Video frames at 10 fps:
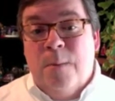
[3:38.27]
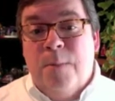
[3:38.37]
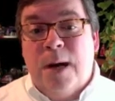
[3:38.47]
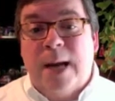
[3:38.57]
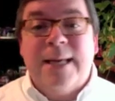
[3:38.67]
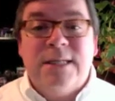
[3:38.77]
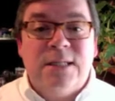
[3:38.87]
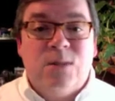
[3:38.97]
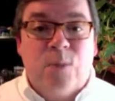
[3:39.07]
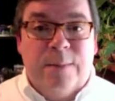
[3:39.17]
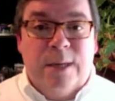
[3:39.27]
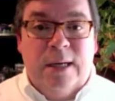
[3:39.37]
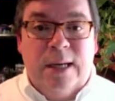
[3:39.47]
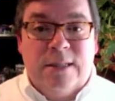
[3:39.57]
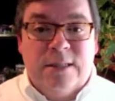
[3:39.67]
But I guess is what I'm
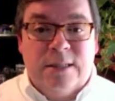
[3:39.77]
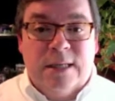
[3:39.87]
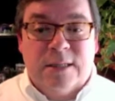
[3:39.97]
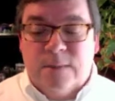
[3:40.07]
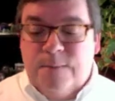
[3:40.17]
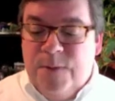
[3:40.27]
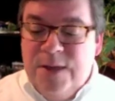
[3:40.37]
getting at is this.